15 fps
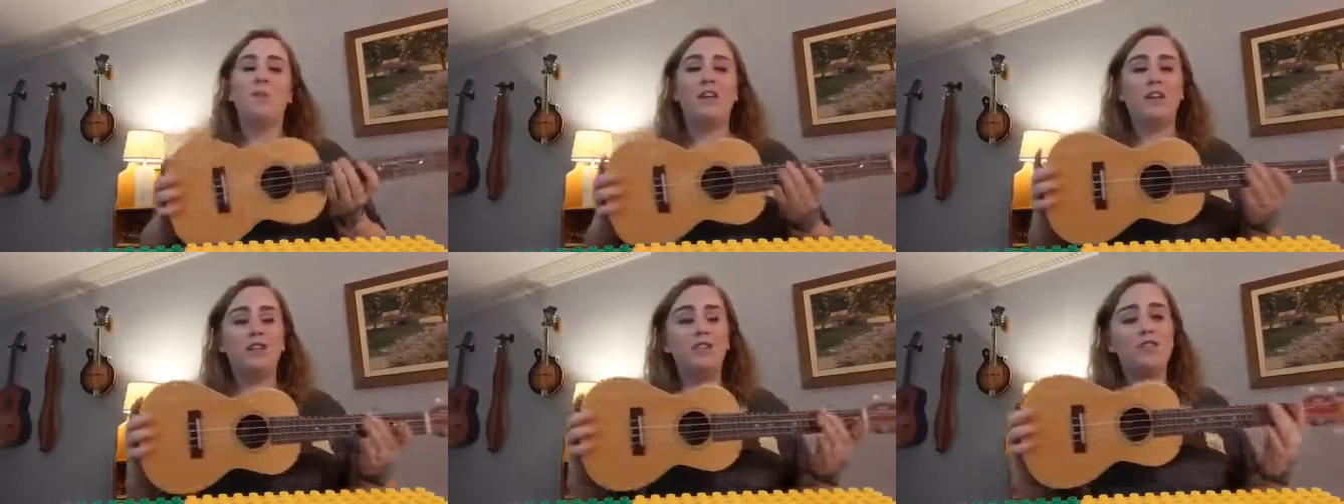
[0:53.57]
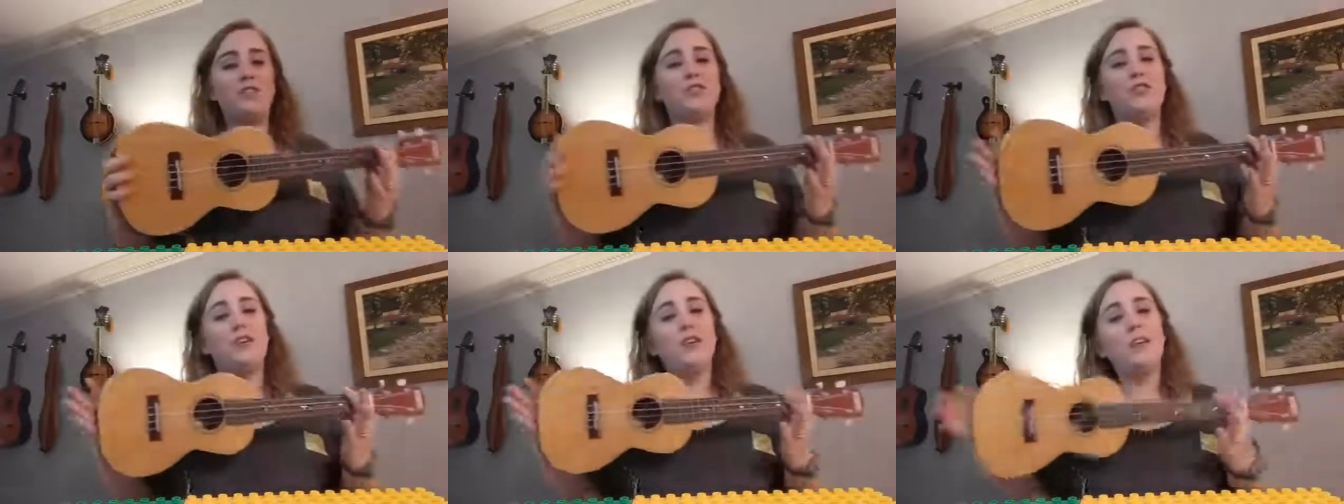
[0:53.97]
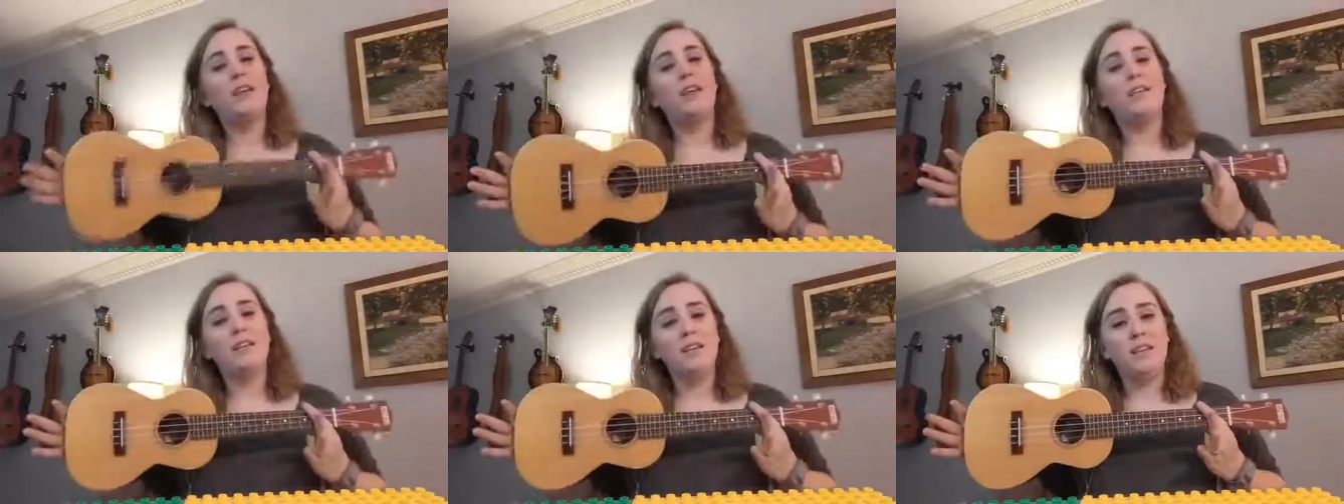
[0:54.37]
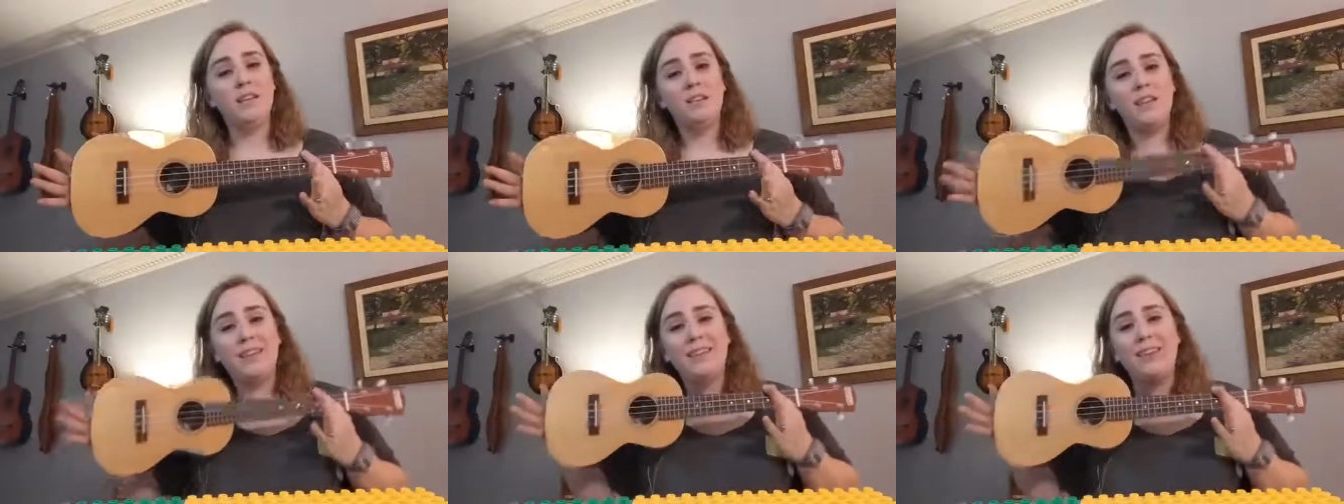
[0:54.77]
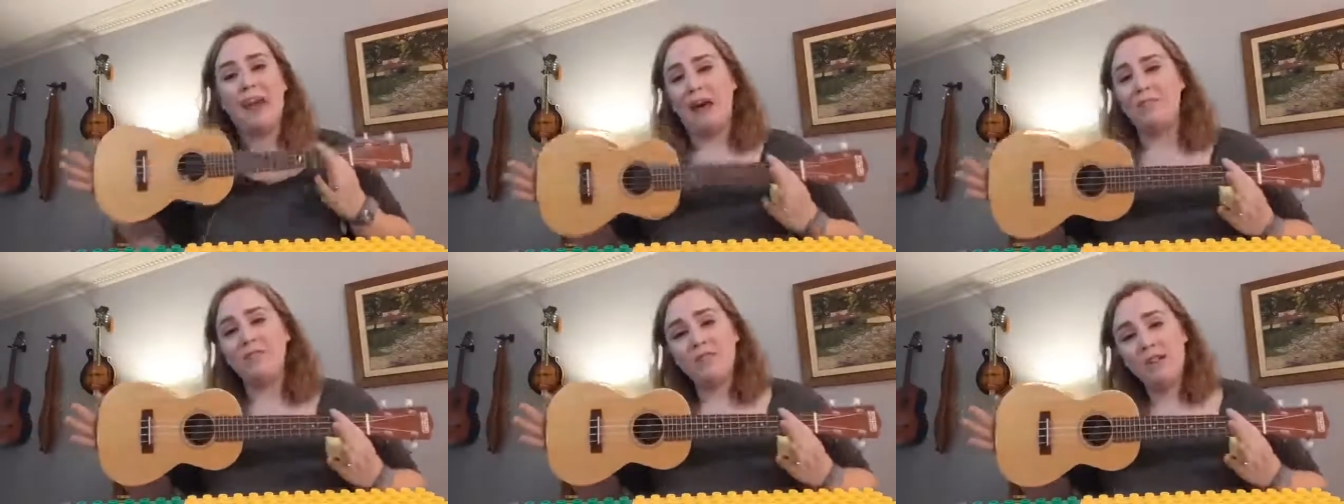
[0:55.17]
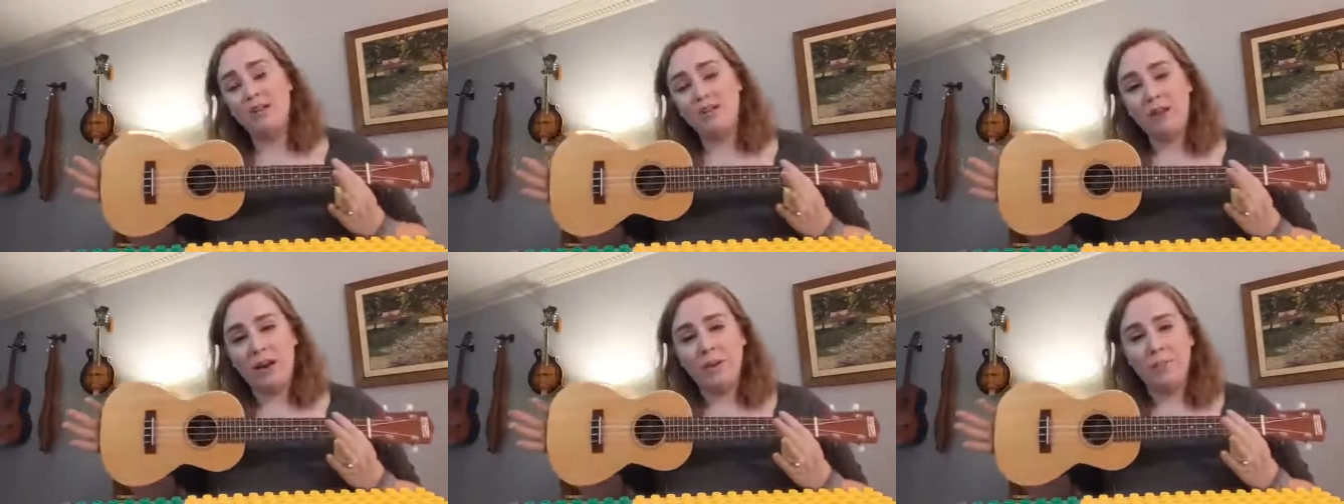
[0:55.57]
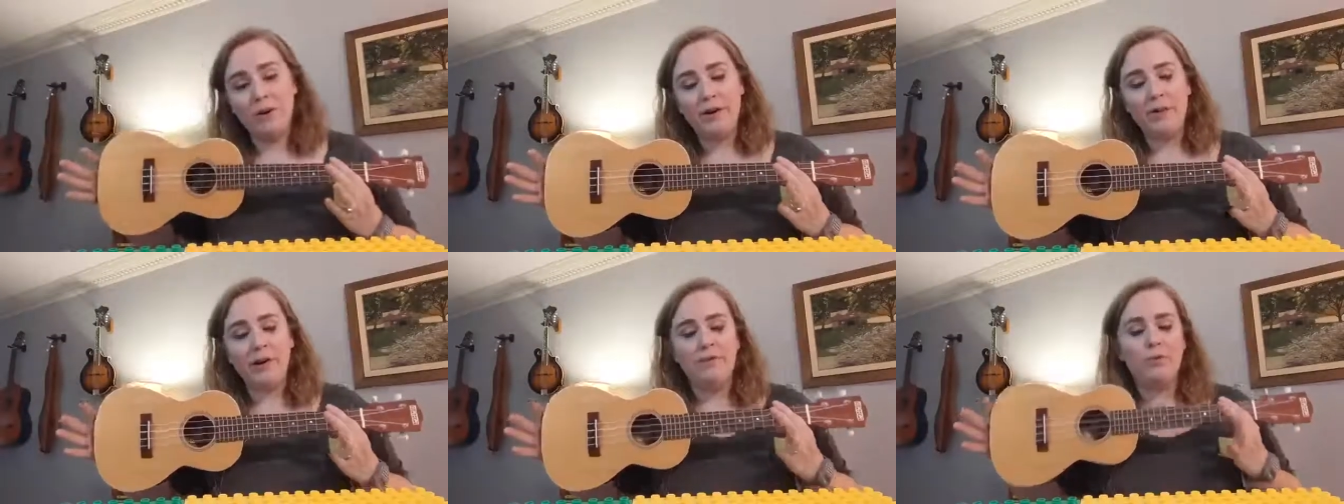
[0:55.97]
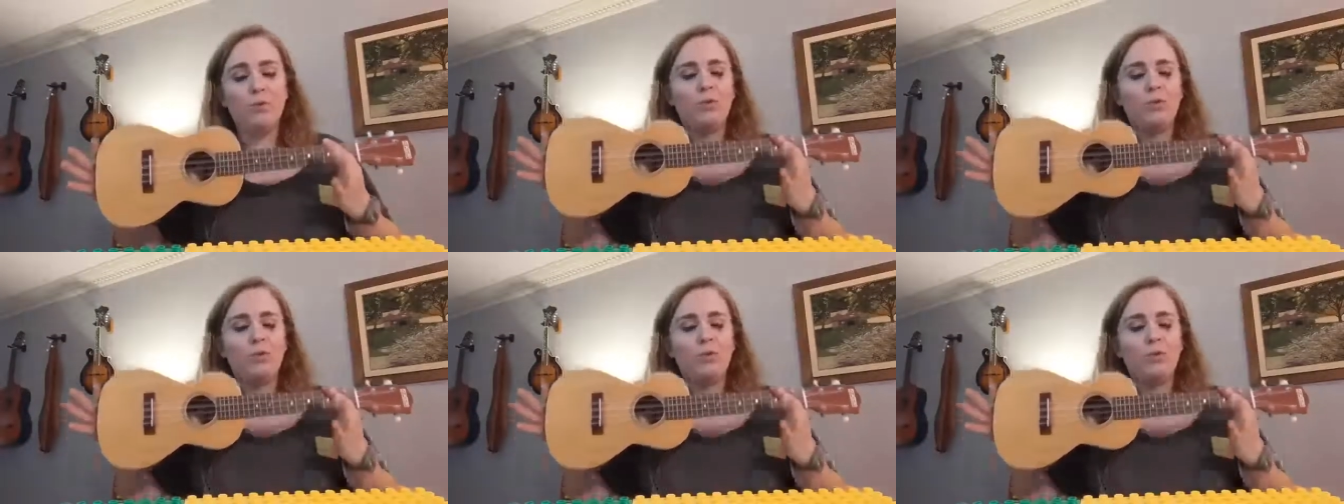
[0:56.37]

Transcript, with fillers: We actually circulate these at the Avondale Library.